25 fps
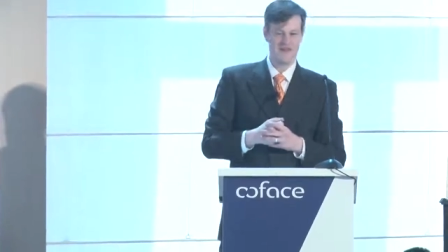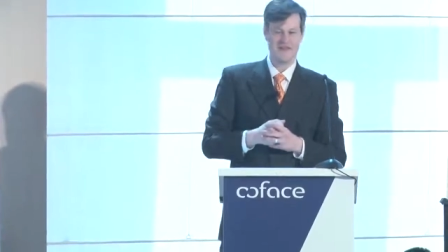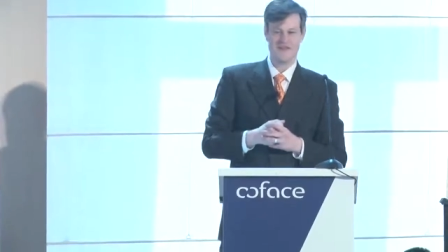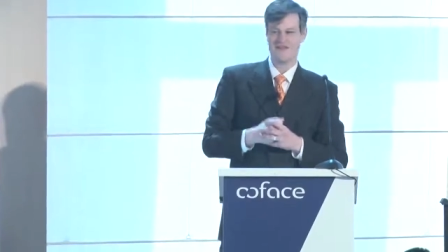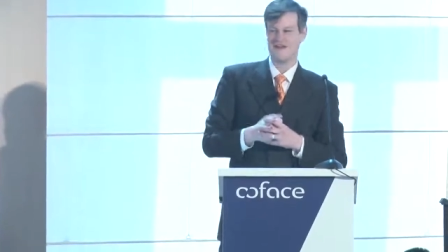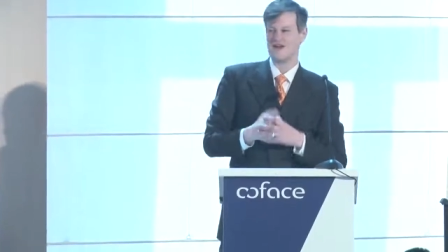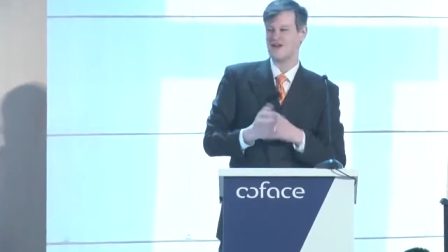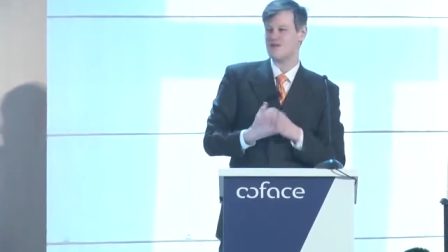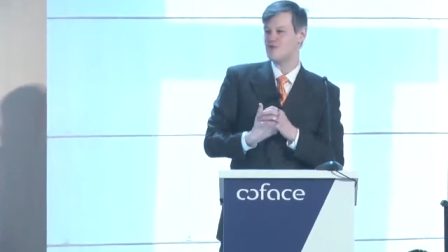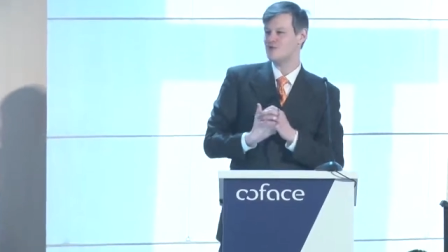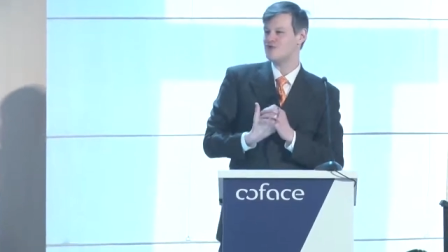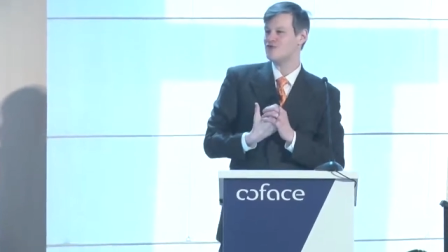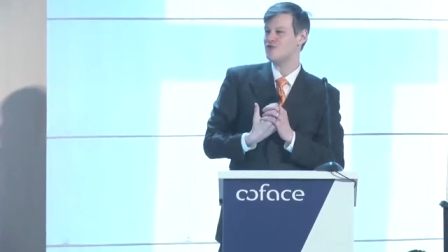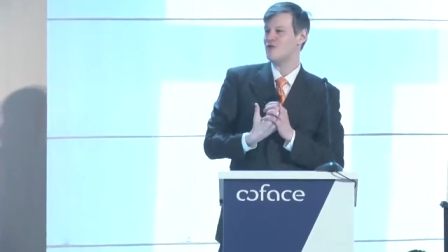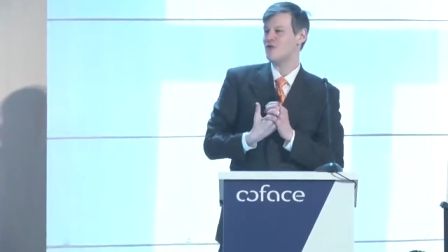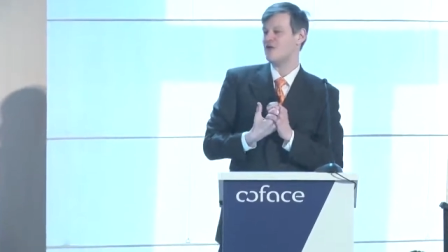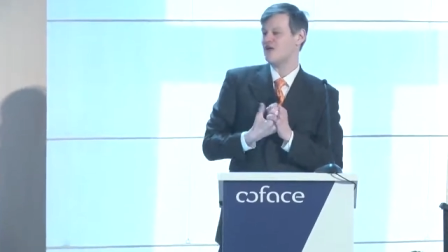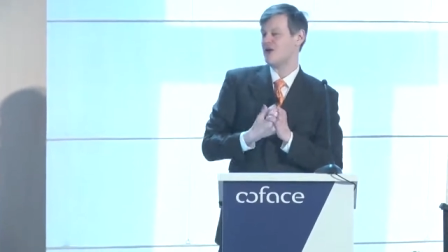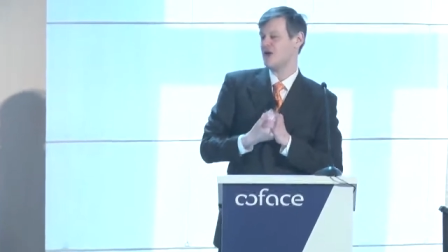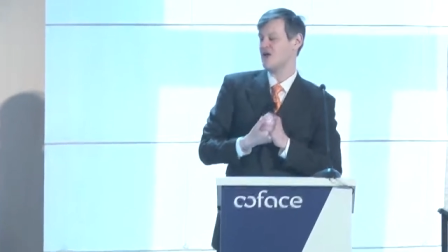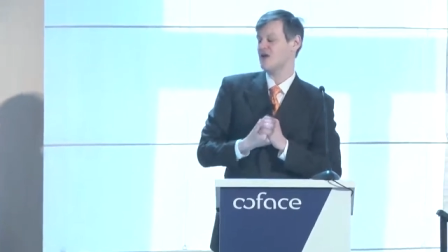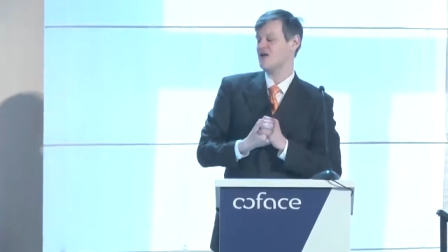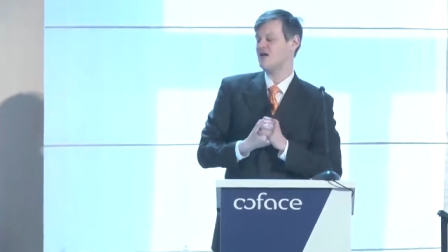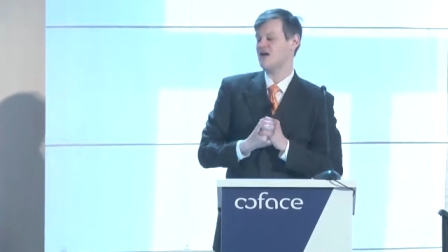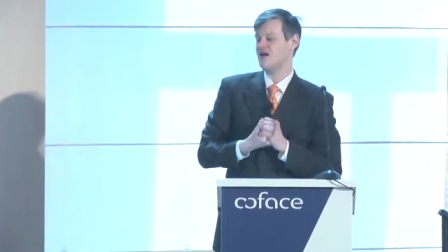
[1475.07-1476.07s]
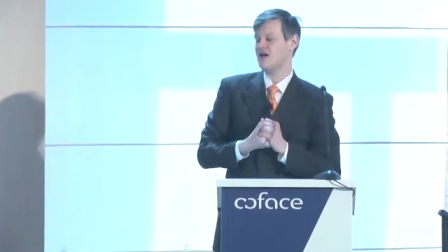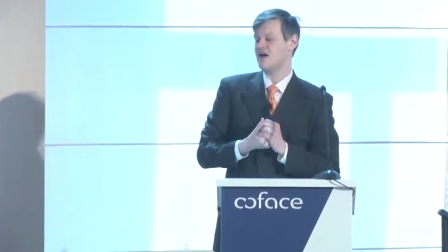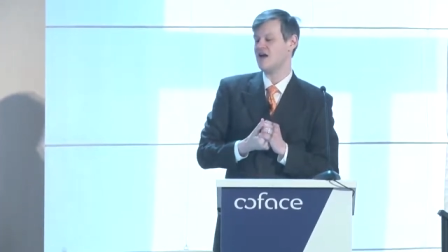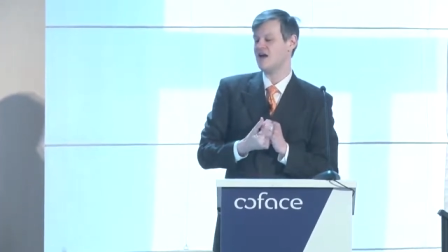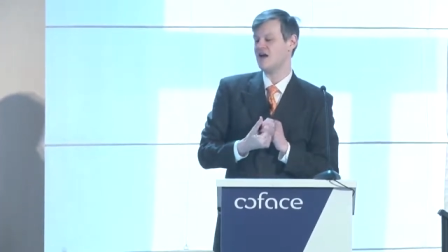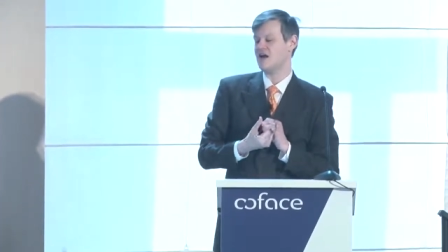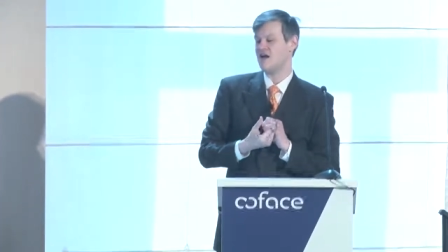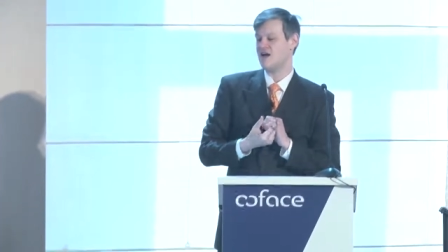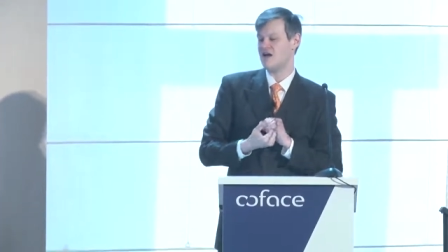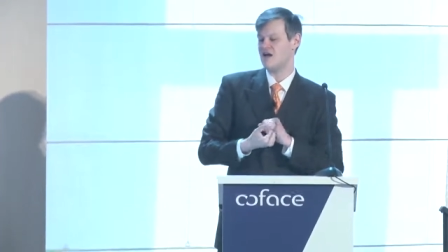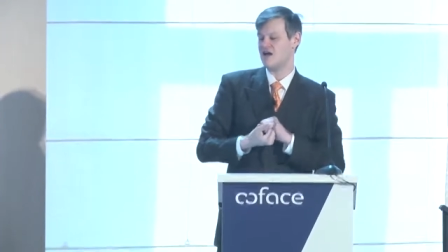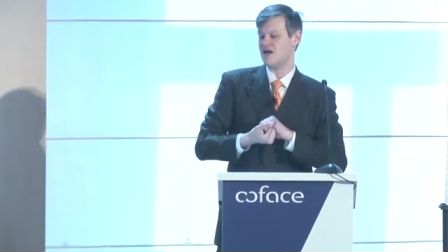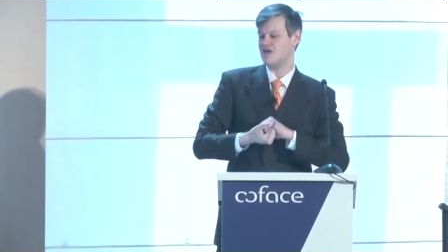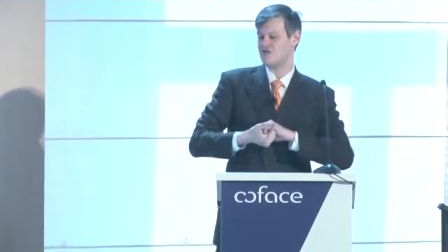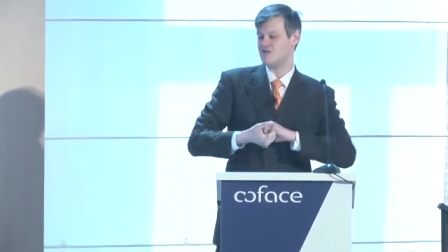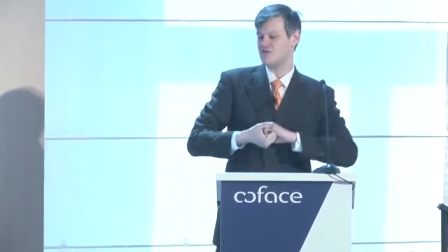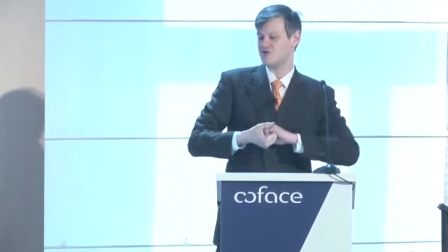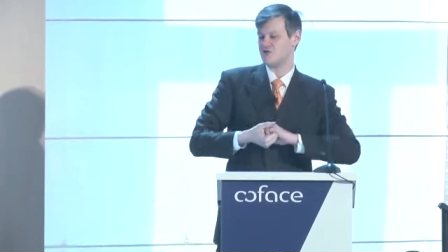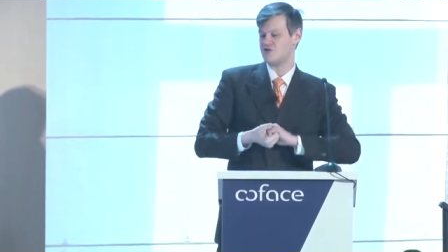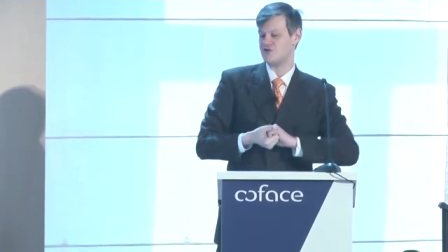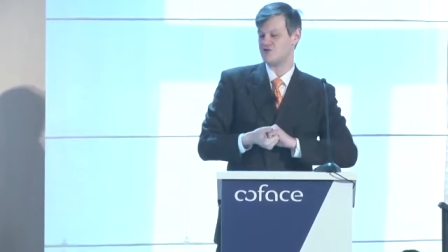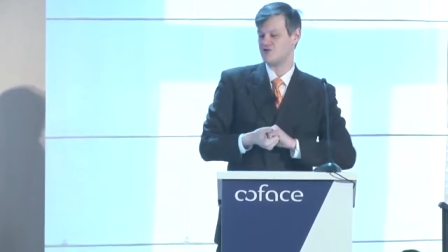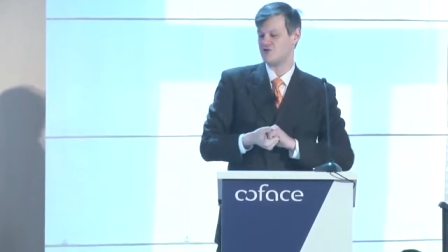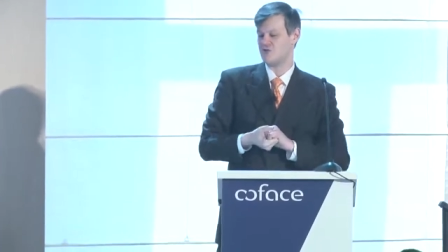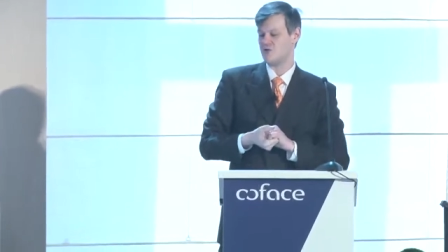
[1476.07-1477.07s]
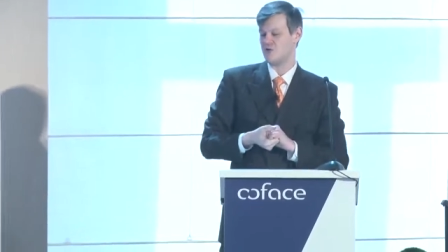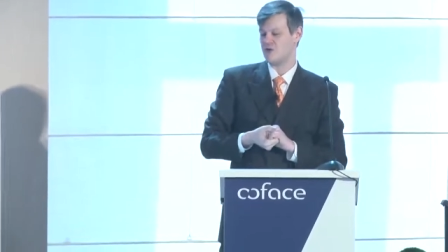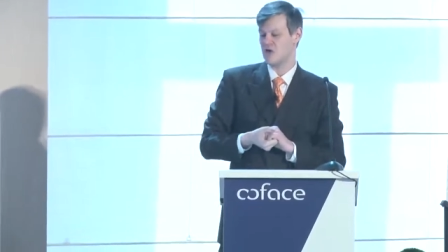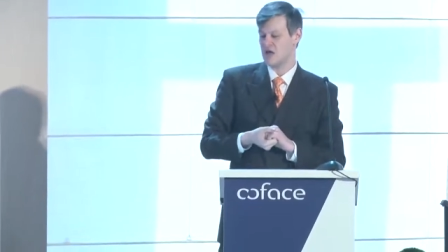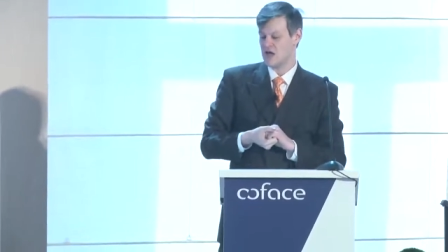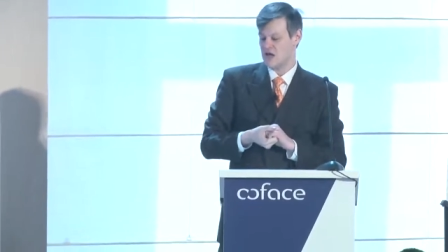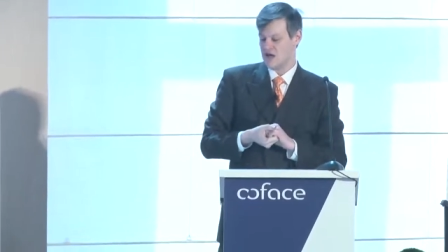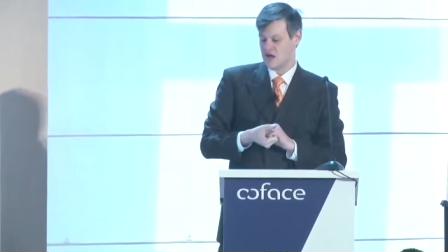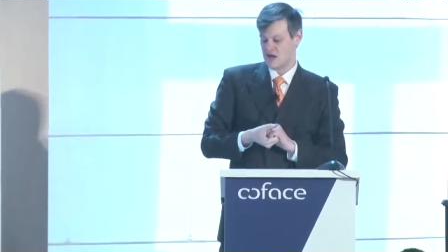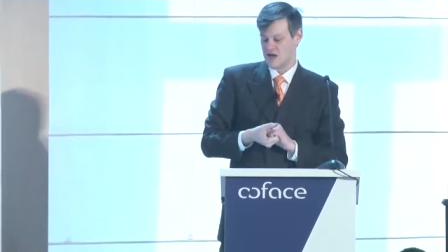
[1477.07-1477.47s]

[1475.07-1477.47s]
thing on the door, uh, on the church door,